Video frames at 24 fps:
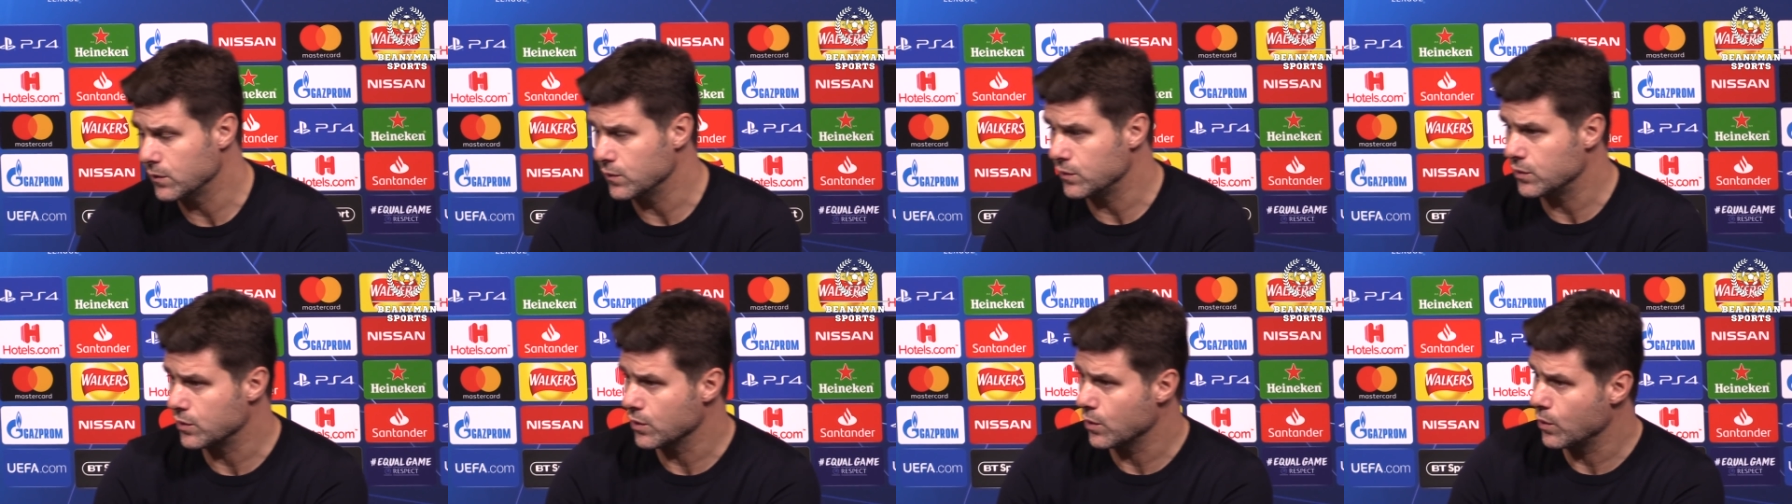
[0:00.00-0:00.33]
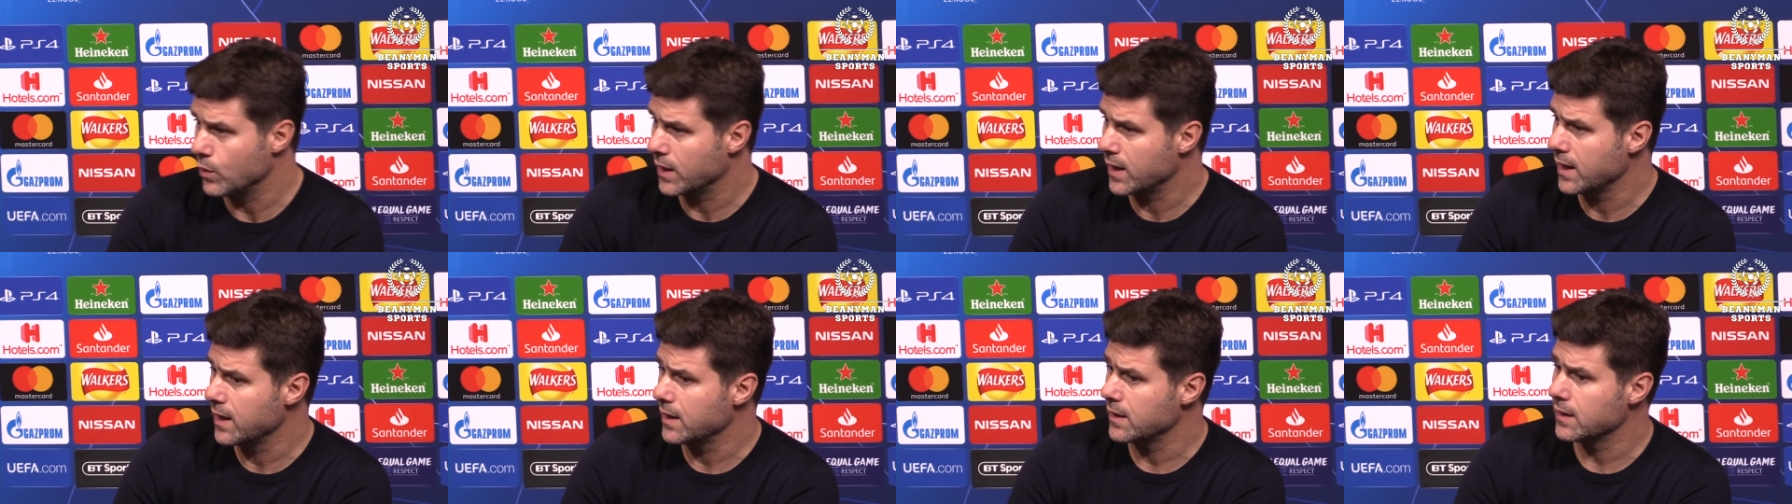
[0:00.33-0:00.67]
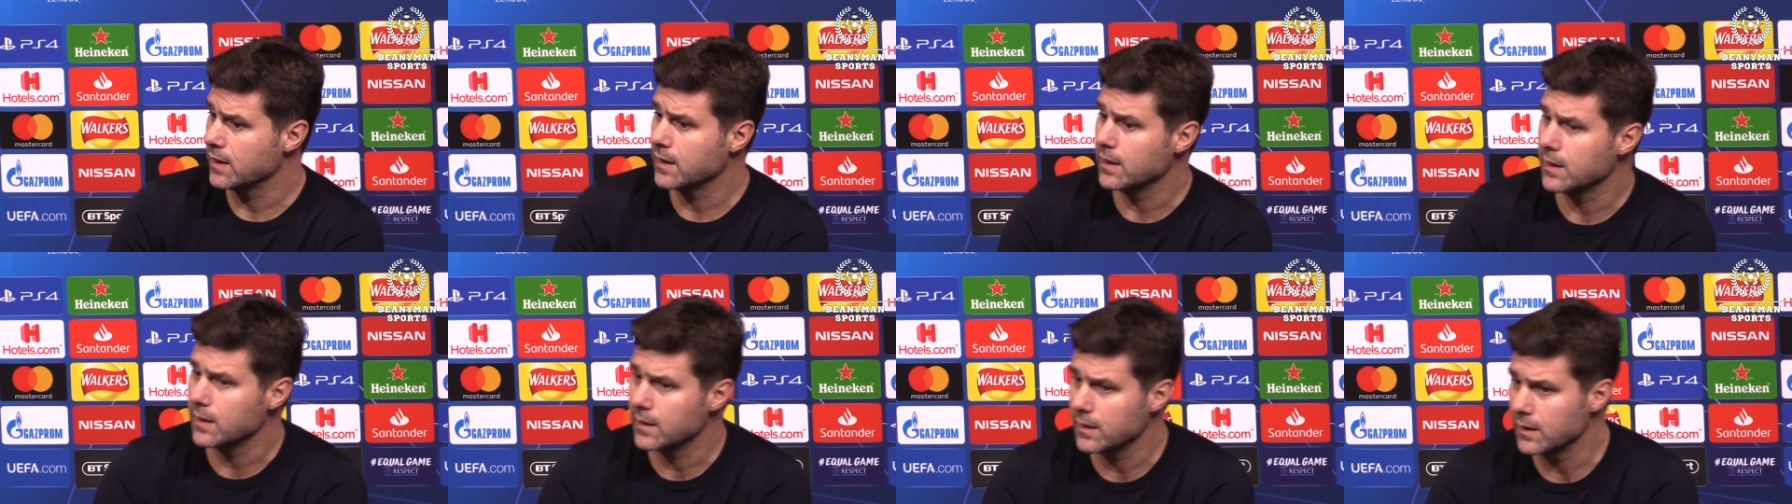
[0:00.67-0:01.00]
to show again
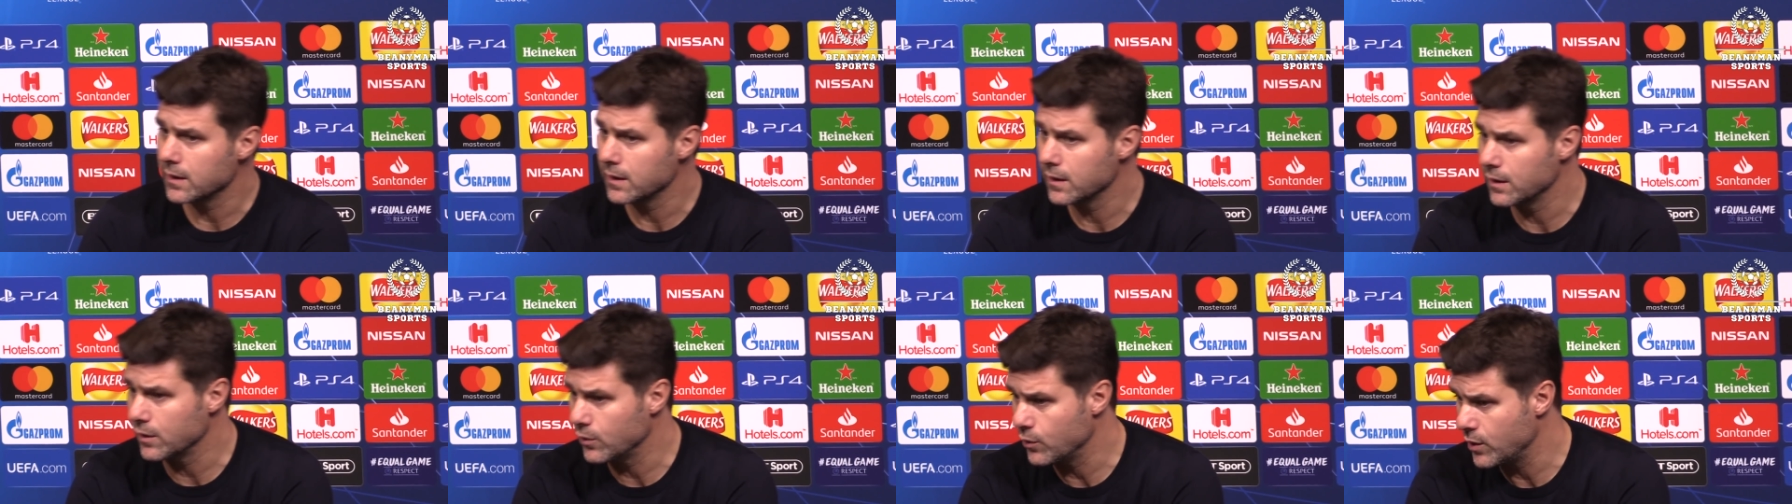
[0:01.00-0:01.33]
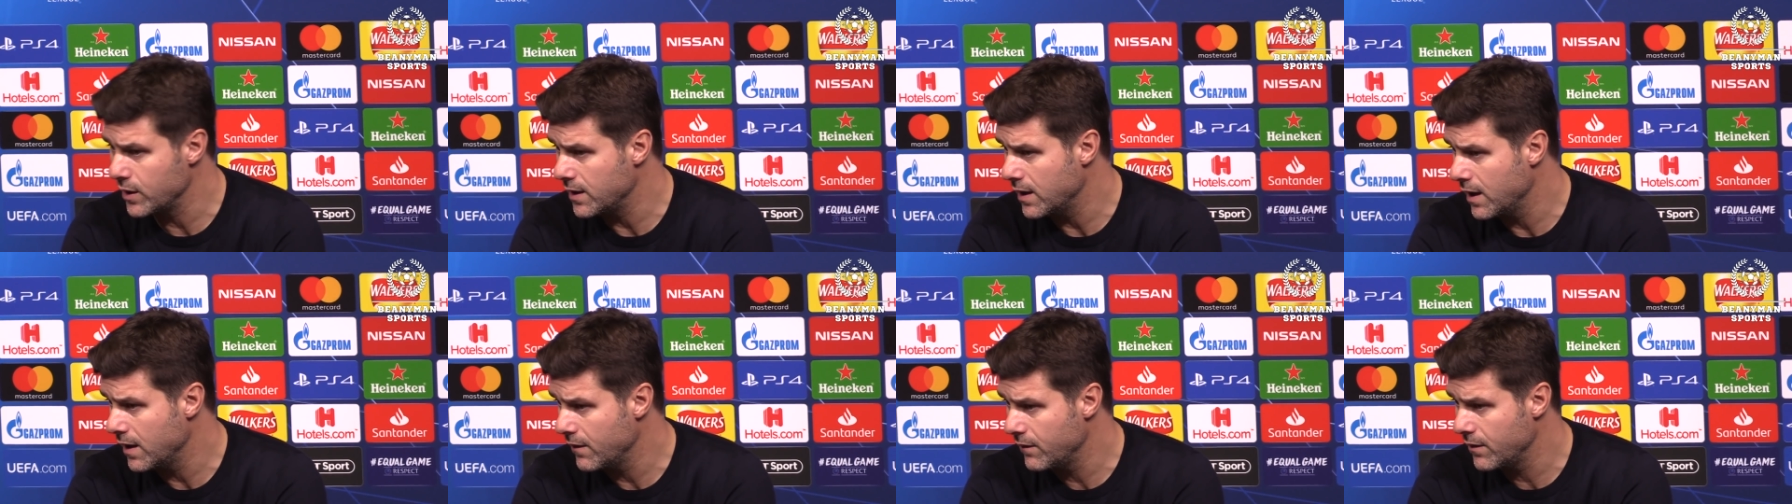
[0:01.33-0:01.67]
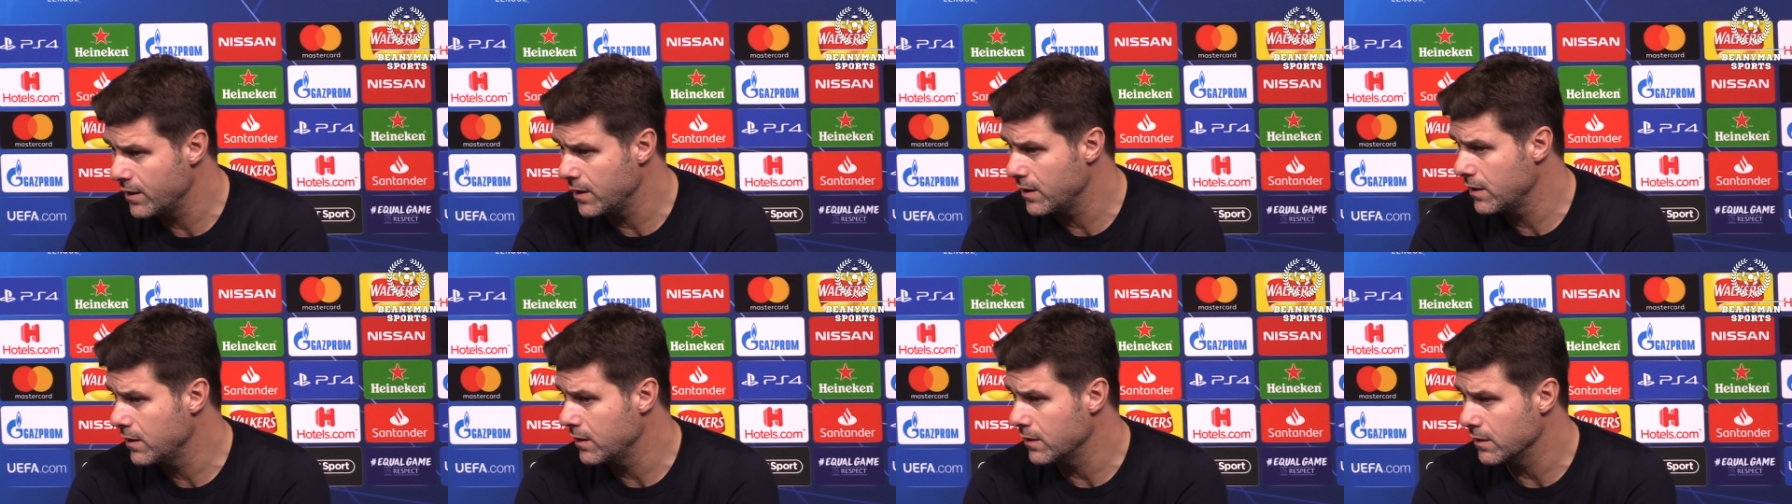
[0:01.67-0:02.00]
a uh, great
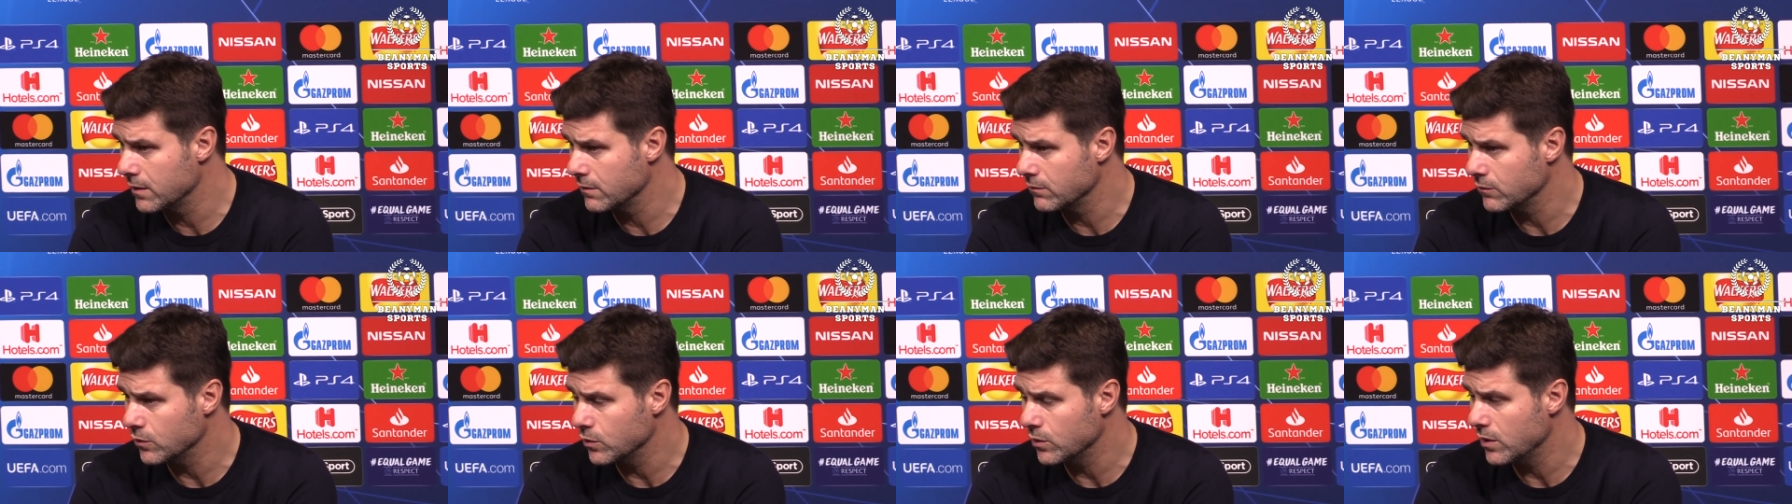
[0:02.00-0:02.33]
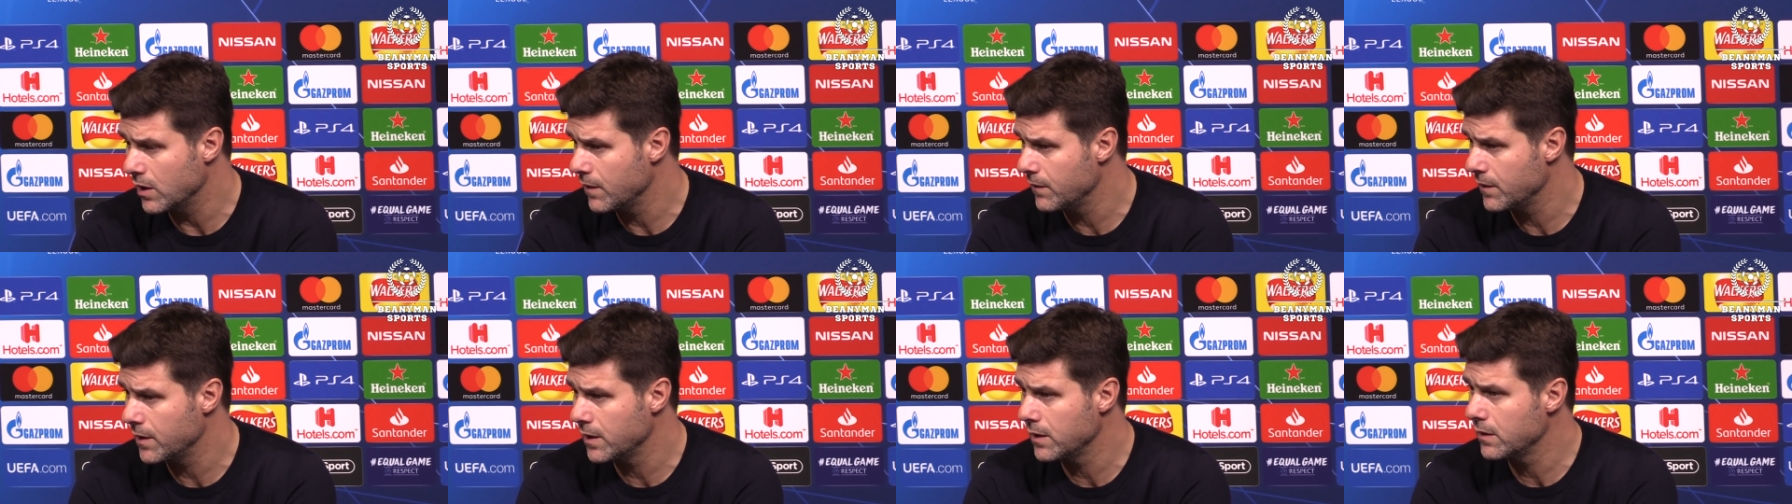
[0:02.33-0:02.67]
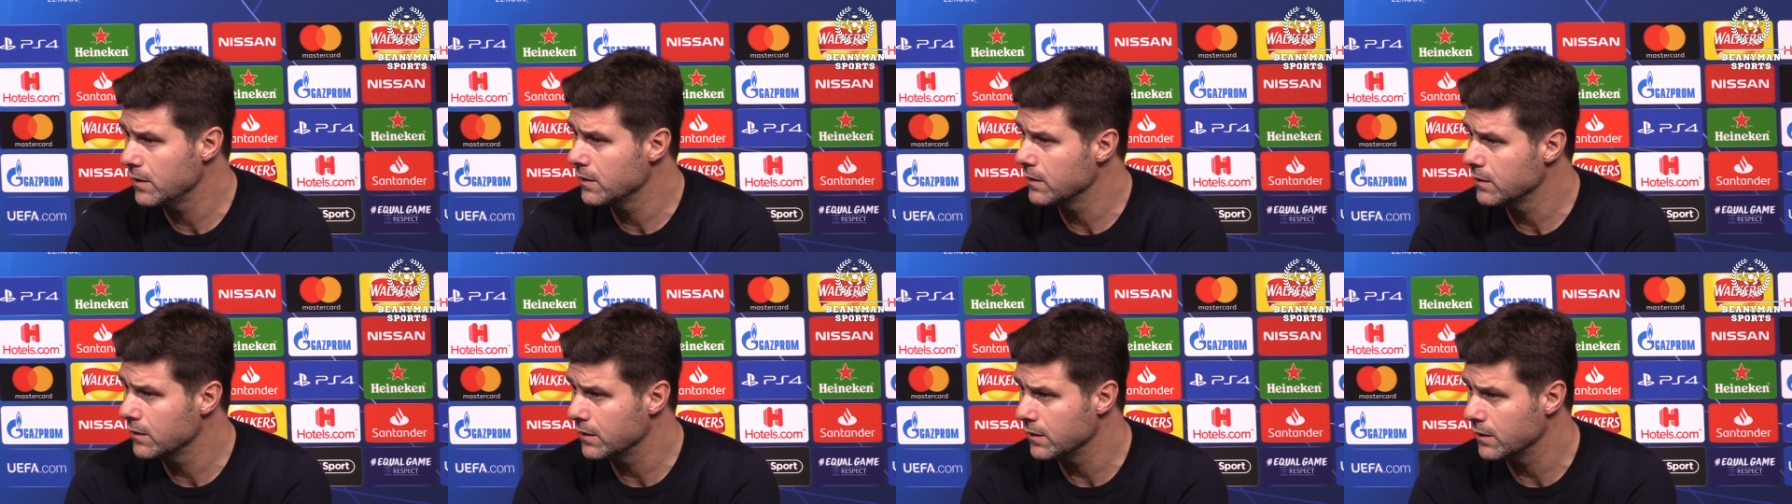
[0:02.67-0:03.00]
level, a good level,
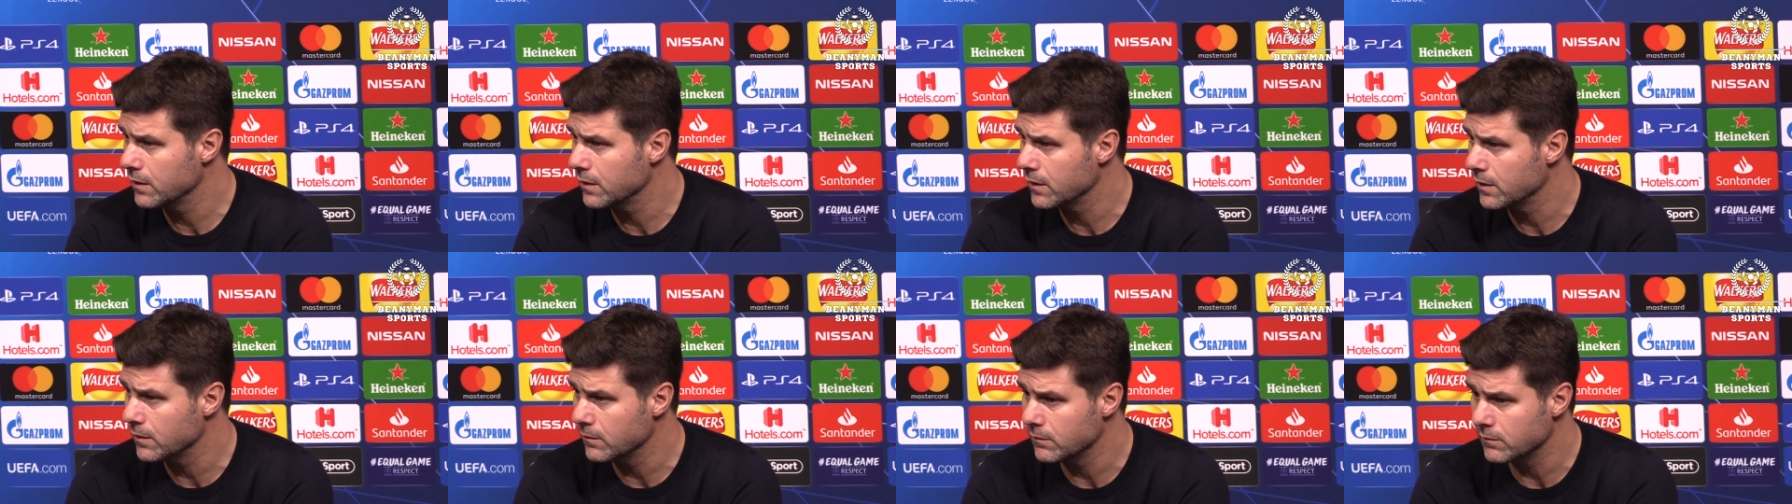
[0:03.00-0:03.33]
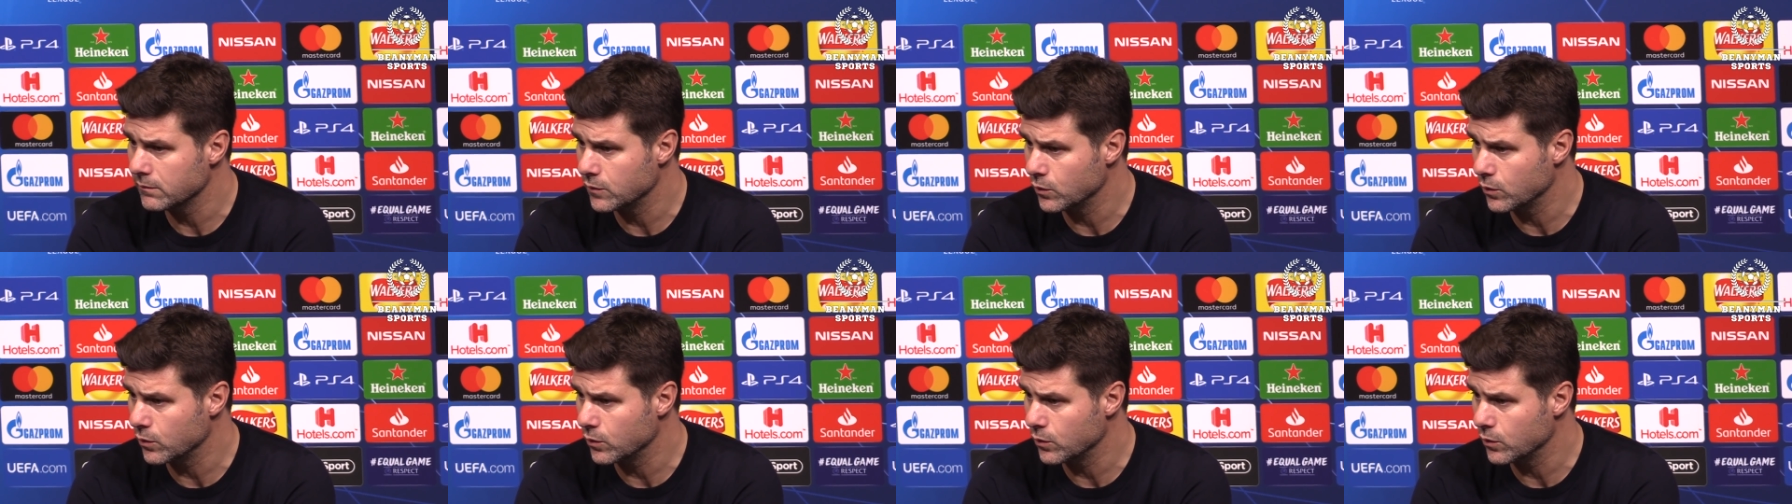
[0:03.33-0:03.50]
um,